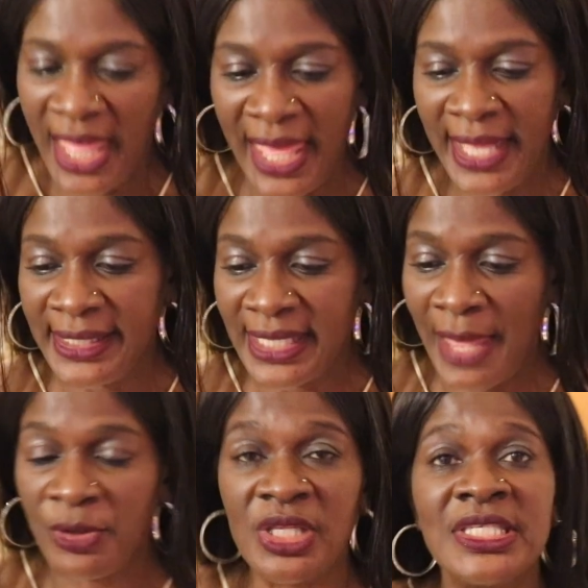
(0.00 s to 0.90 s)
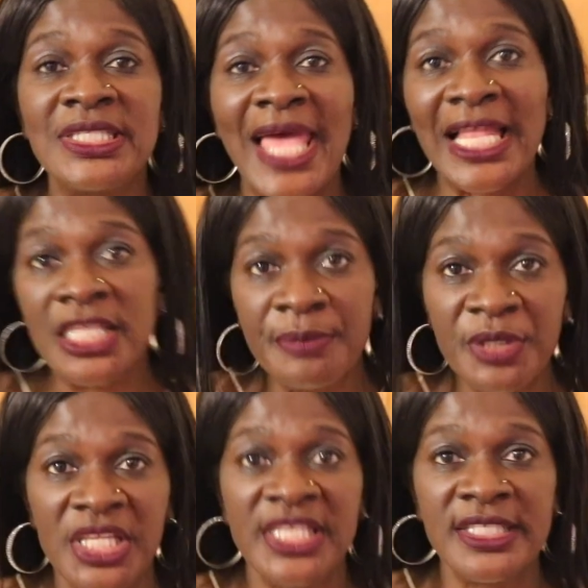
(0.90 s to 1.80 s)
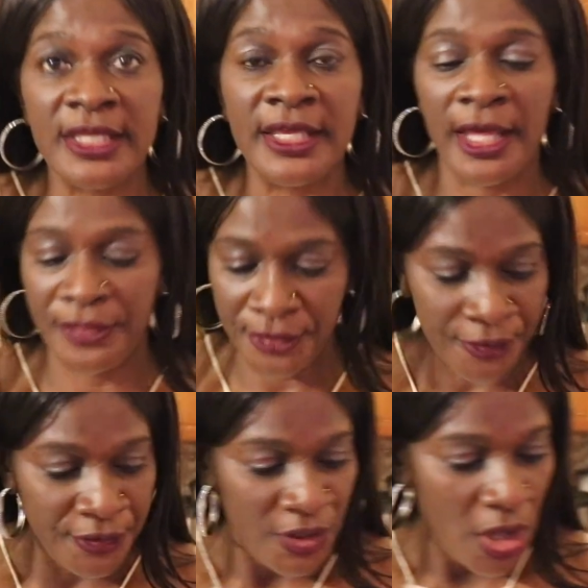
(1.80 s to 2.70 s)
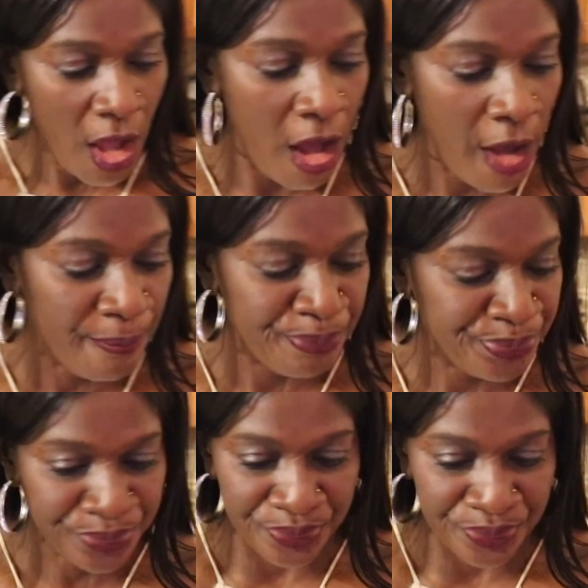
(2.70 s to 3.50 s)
and I'm going to start putting this together. I'm